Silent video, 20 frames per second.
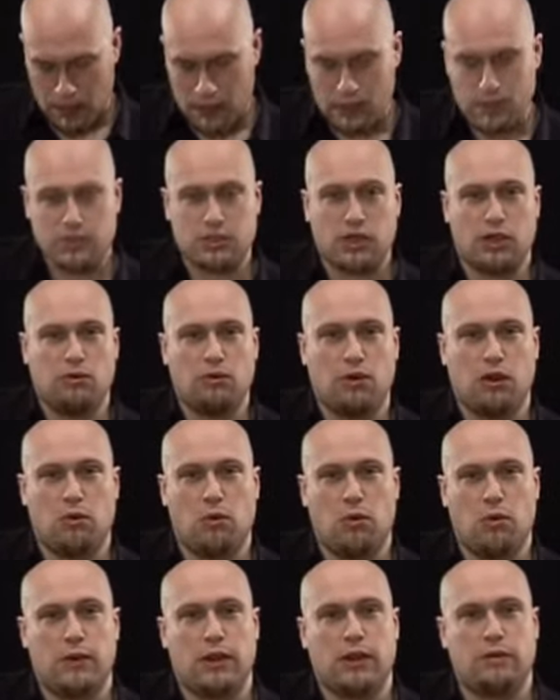So
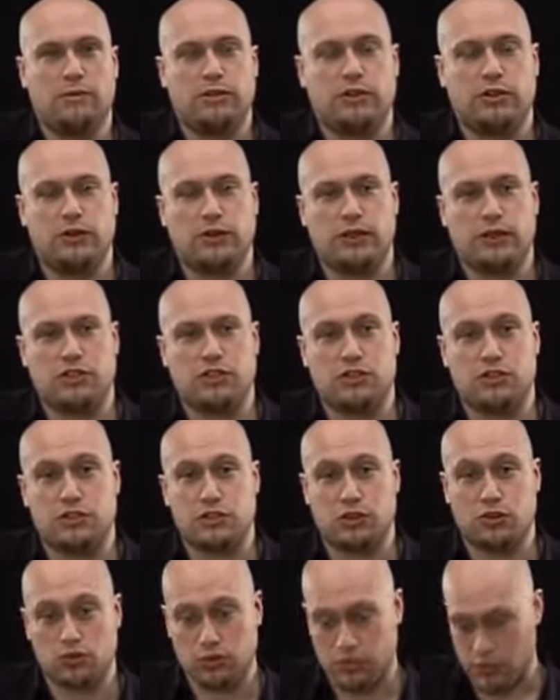what we're going to be doing is
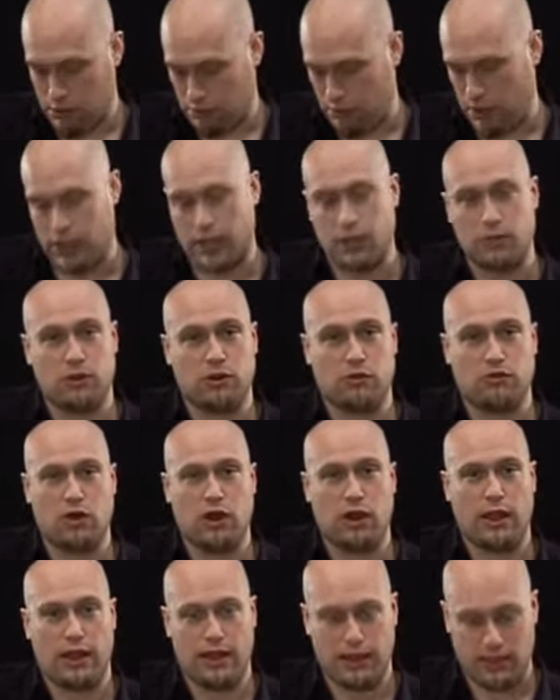using alternate picking with the
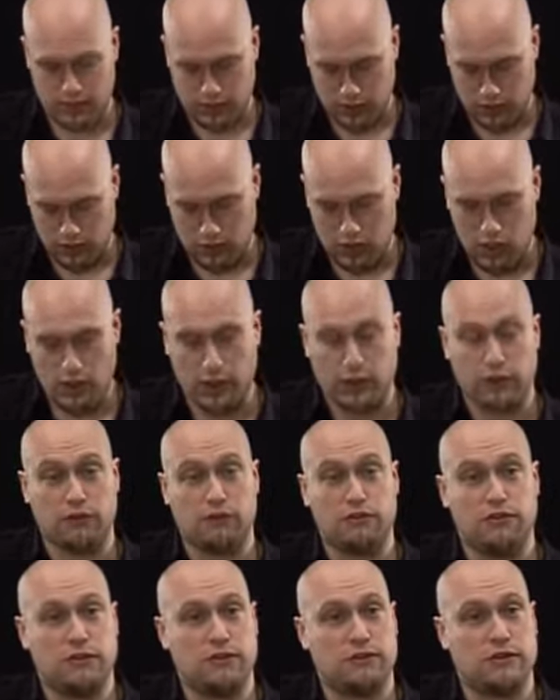right hand, so starting on the
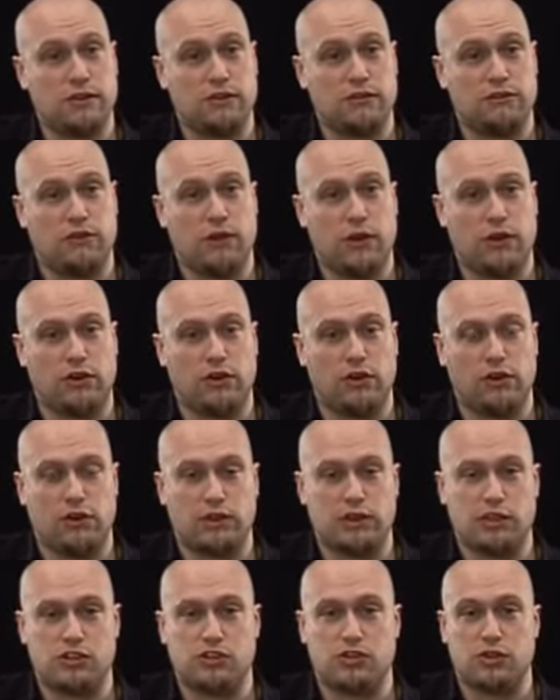15th fret on the high
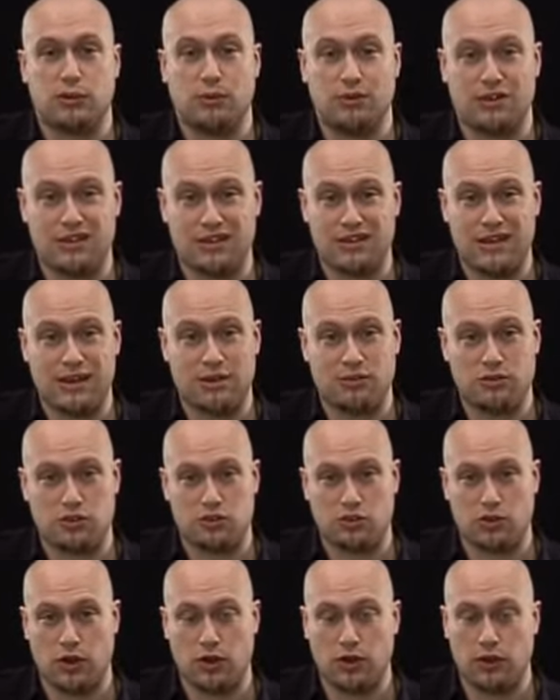E string with a down
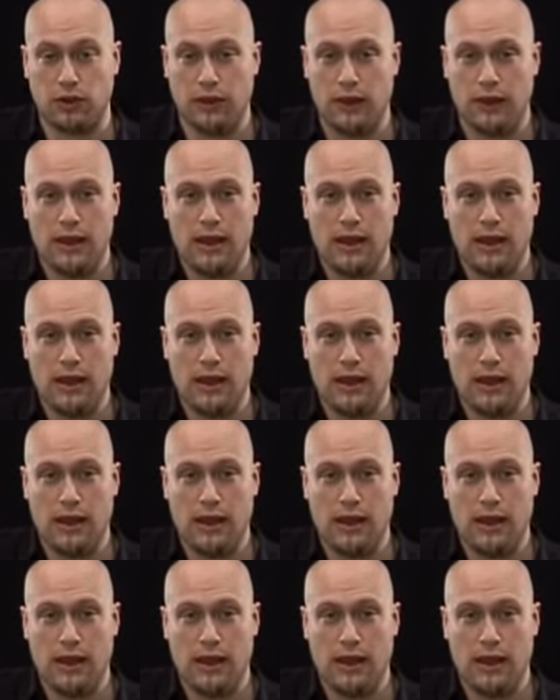stroke,